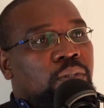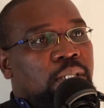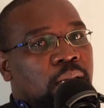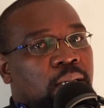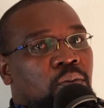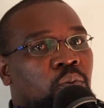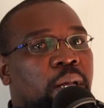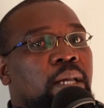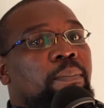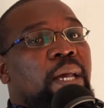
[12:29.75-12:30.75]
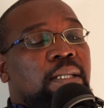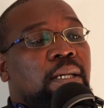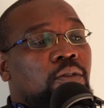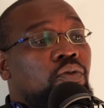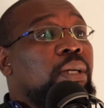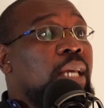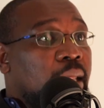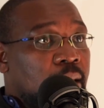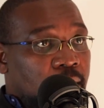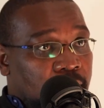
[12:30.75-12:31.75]
say work better
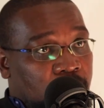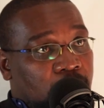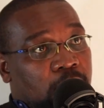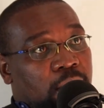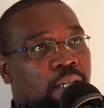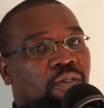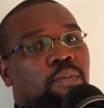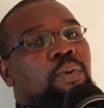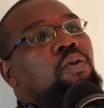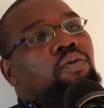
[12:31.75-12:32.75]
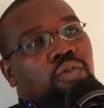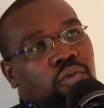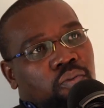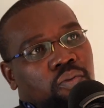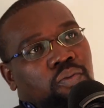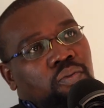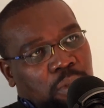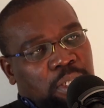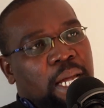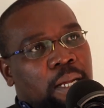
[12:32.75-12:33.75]
together as opposed to
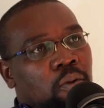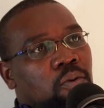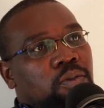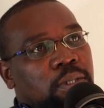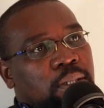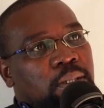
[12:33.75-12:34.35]
silos.